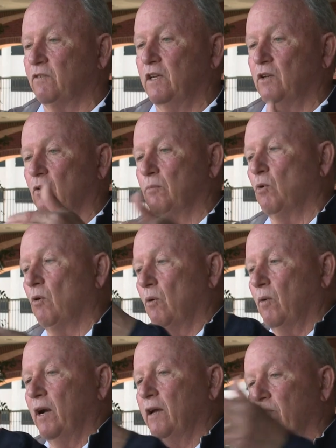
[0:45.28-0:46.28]
feet or more
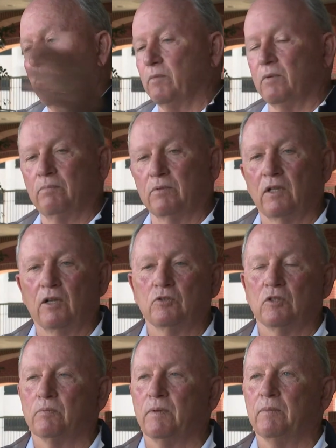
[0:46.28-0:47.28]
away from the
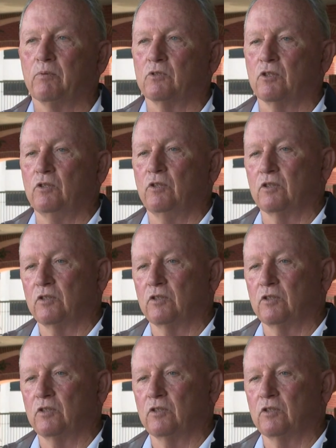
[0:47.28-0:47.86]
closest people to you.